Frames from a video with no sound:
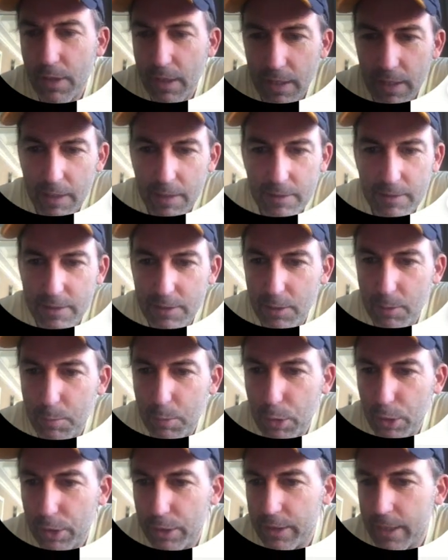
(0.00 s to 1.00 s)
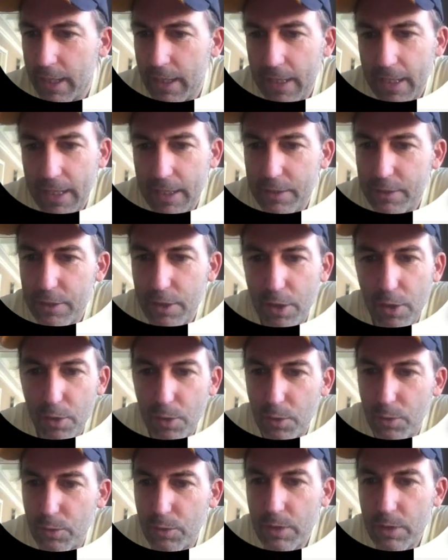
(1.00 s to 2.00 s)
a bird that had
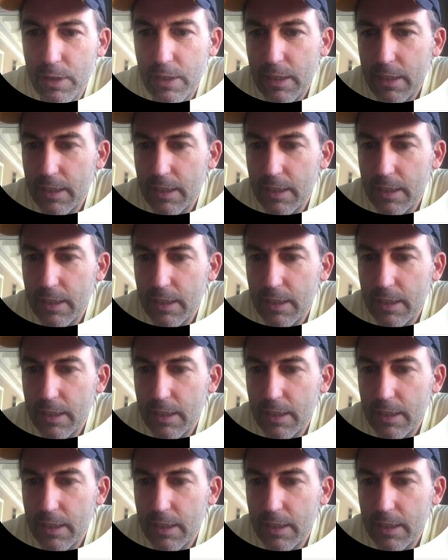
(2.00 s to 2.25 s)
no,